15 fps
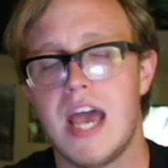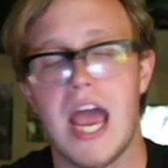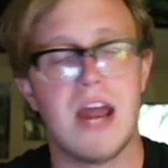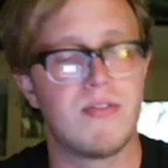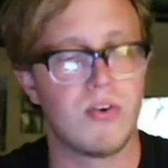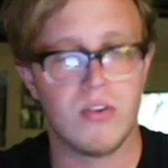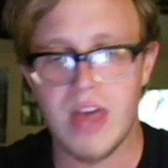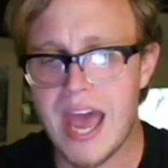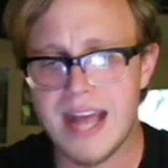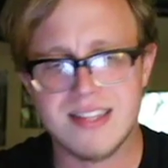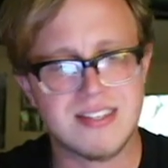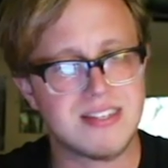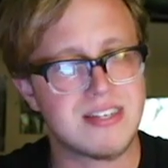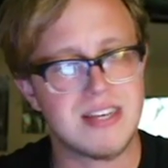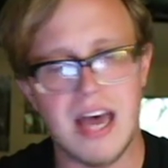And for
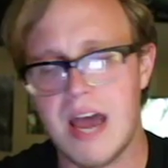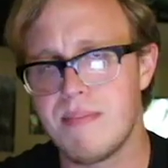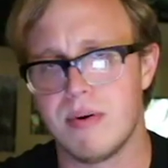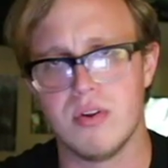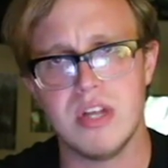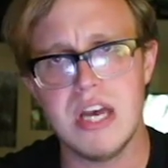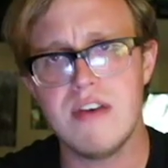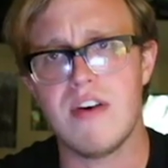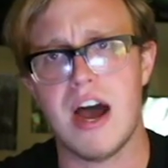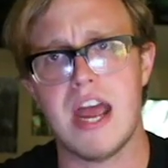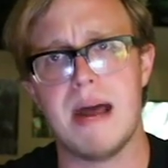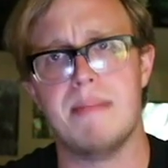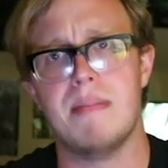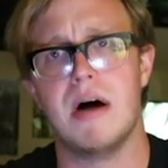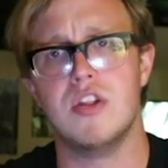that, I believe I
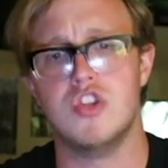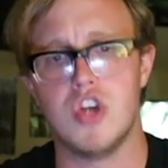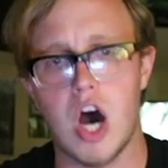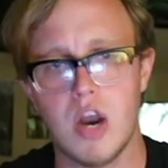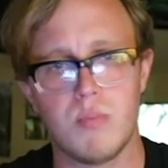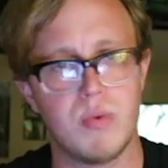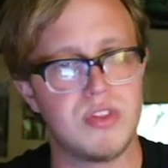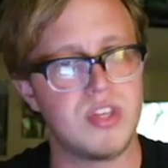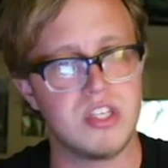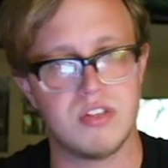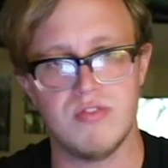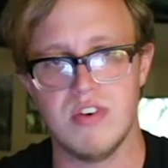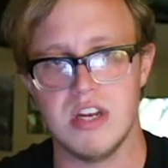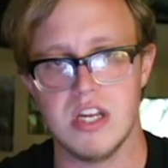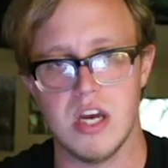am done with this
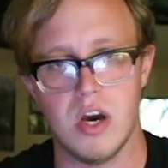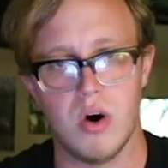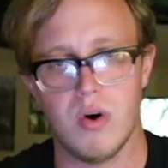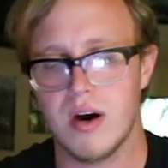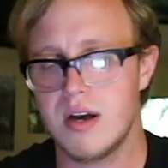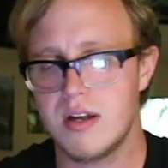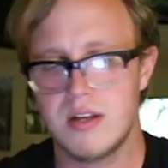video.